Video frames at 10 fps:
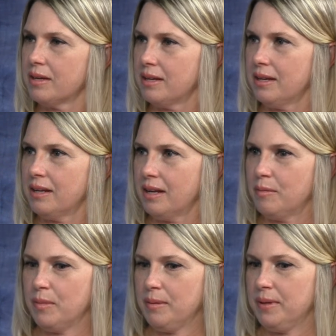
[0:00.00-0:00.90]
and,
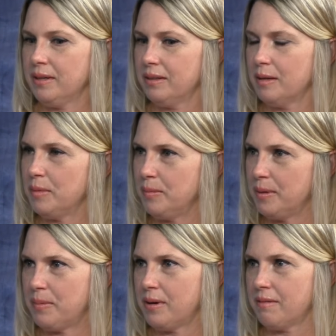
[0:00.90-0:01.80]
and maybe He'll let me be
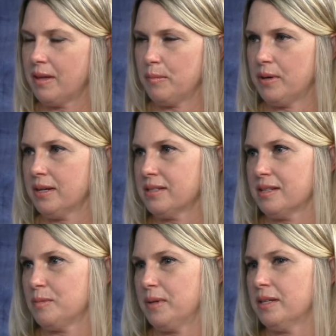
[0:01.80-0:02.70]
a part of that
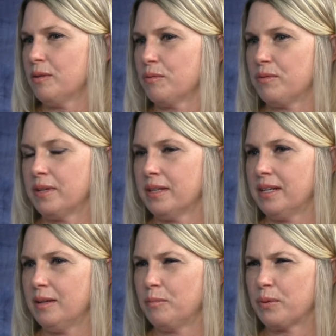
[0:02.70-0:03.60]
process, but I don't feel
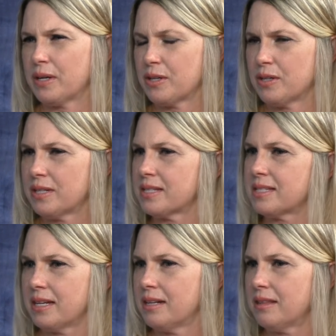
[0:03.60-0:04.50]
any pressure to
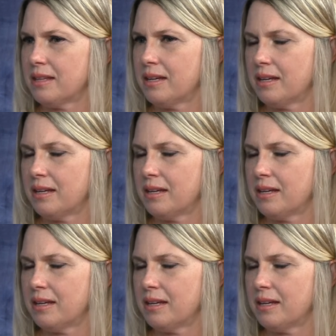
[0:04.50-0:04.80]
say anything.